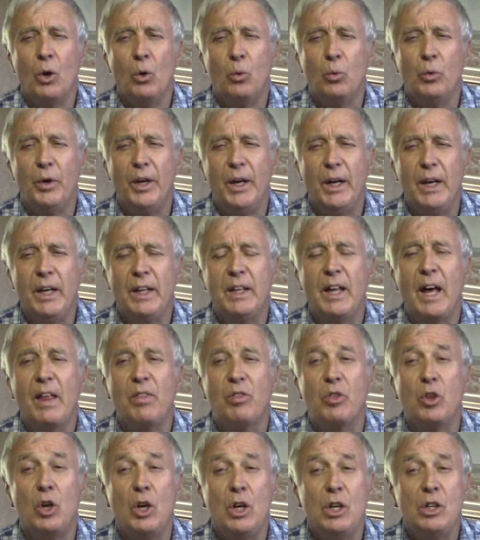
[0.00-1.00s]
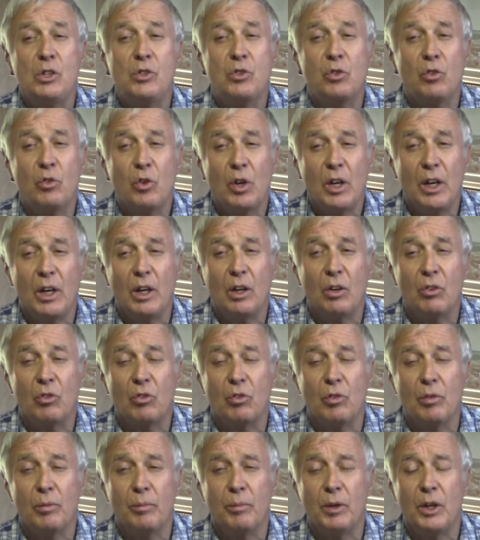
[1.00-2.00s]
we read that these
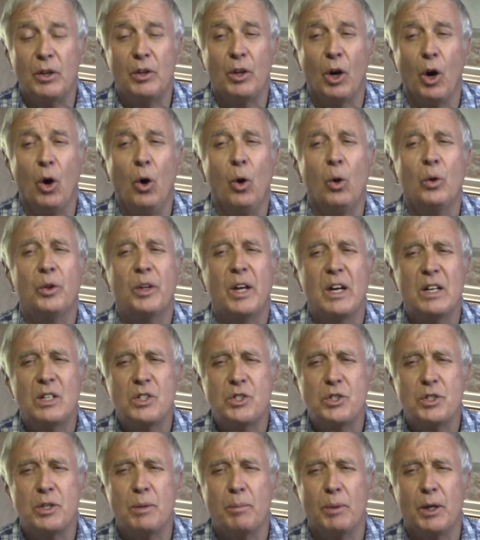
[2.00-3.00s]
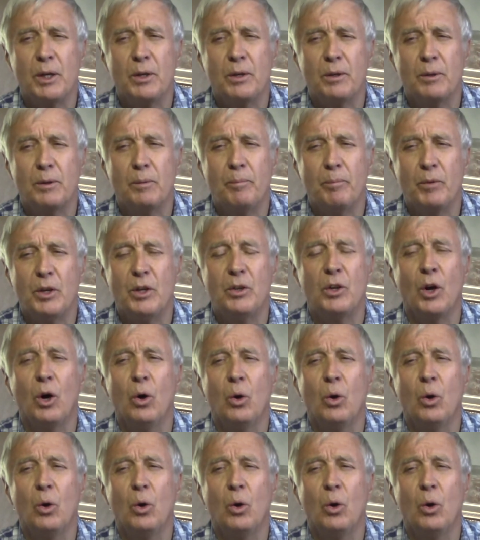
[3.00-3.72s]
things in the Old Testament, in the